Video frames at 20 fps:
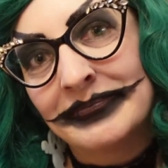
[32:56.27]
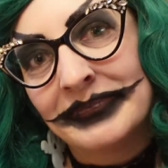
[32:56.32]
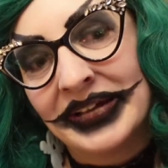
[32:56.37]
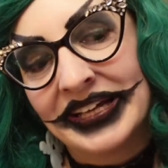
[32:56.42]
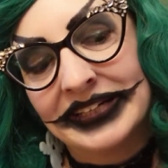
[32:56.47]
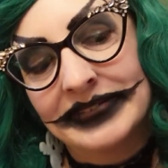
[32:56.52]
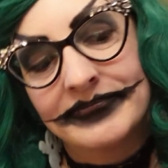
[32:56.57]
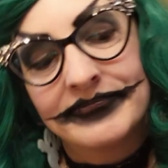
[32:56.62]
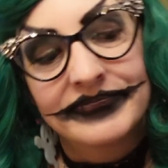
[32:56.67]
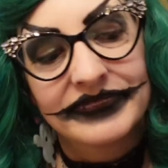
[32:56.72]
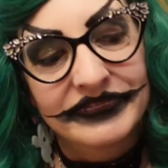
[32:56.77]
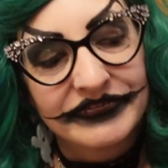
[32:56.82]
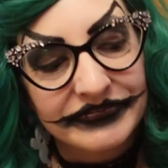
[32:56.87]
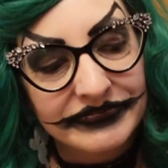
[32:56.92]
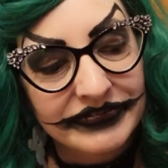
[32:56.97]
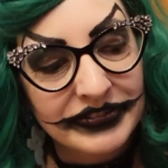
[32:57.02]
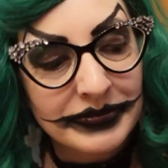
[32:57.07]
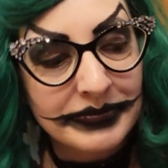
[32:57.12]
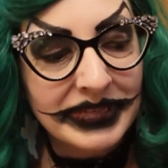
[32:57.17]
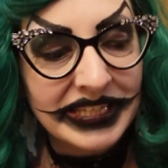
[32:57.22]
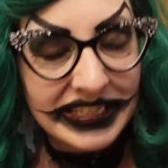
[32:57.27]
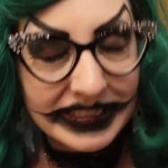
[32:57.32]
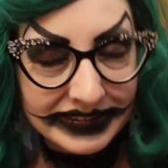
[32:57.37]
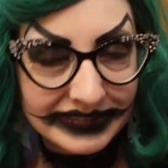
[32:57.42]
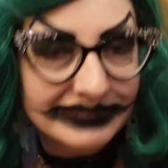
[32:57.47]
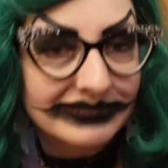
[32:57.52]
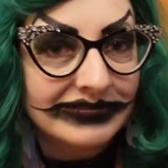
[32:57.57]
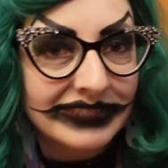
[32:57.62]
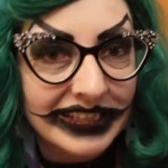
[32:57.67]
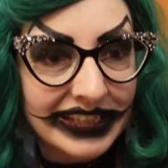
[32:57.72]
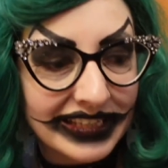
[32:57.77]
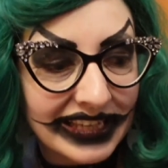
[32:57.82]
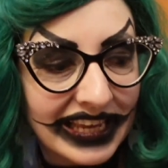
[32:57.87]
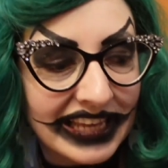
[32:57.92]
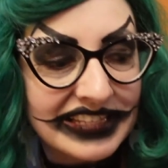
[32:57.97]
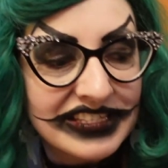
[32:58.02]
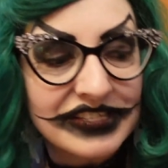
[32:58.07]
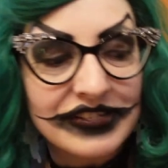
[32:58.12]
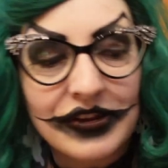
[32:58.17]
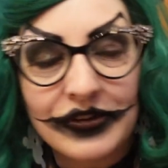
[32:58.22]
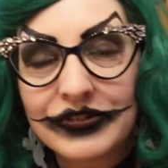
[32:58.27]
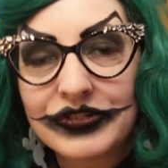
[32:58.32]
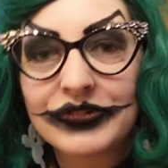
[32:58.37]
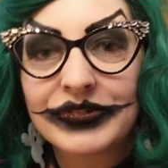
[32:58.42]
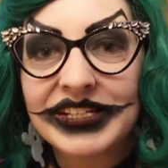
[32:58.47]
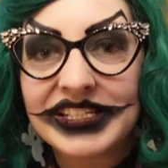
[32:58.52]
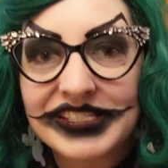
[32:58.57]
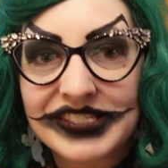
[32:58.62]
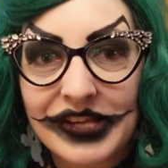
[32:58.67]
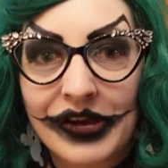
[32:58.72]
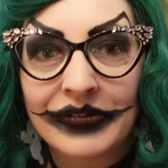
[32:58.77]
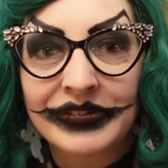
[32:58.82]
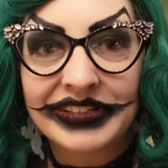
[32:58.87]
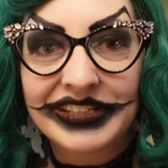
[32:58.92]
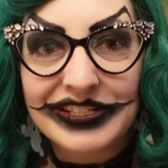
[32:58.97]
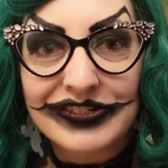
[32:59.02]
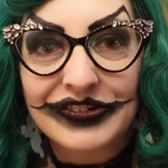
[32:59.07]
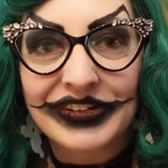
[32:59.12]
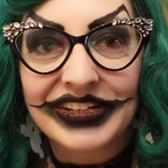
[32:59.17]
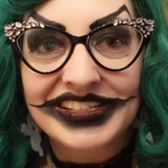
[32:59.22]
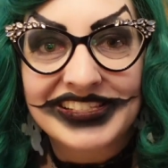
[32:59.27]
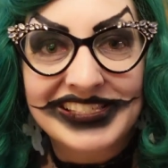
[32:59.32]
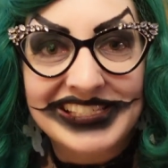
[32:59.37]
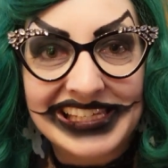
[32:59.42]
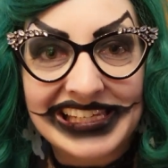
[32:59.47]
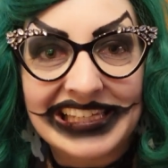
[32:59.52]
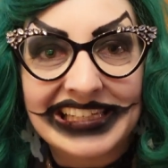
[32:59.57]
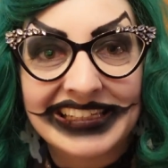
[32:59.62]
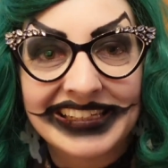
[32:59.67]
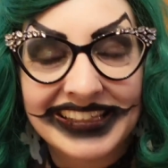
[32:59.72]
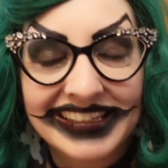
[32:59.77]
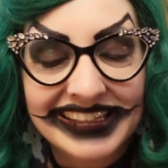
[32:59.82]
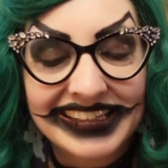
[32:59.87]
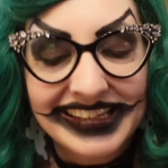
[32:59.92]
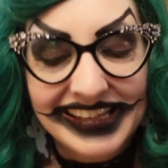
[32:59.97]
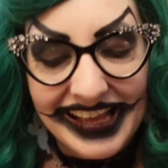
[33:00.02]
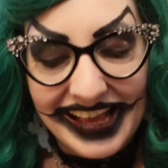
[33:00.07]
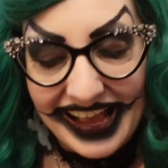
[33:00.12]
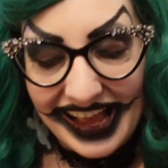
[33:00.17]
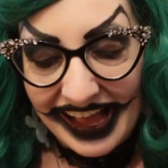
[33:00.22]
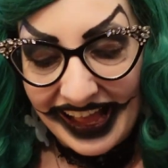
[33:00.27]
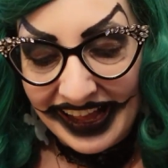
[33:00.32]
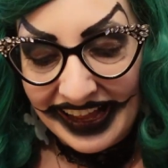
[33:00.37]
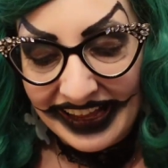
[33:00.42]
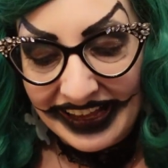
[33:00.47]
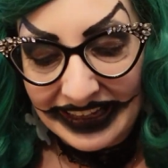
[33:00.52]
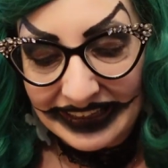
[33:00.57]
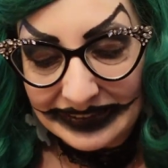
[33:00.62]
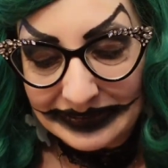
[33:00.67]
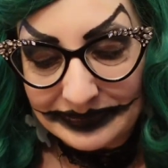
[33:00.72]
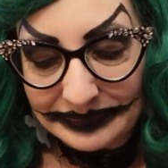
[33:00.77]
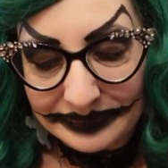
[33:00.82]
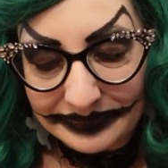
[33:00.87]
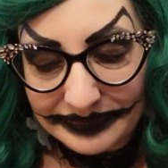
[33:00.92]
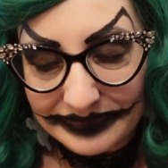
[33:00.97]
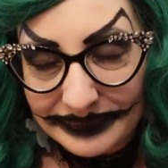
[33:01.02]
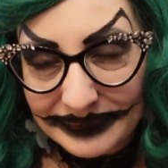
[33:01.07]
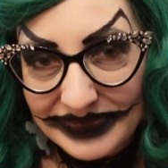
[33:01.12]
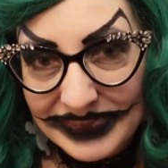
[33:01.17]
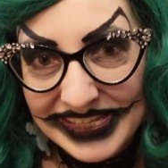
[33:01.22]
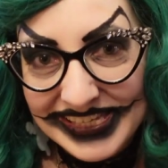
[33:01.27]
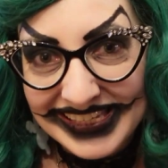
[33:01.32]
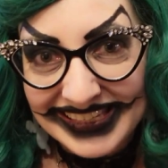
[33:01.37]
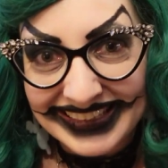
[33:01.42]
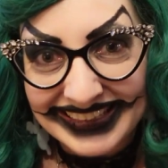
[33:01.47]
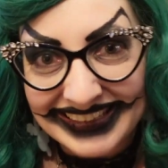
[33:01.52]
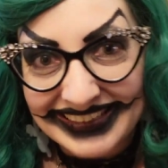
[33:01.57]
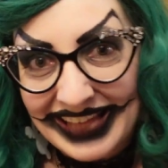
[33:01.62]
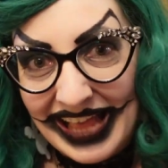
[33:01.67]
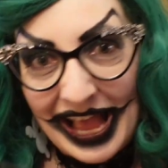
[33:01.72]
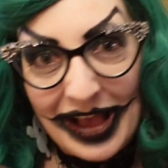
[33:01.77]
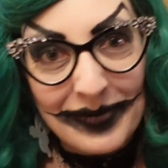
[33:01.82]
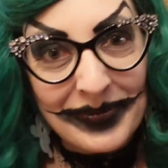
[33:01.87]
But for me, it's No Treats, Only Tricks scene. How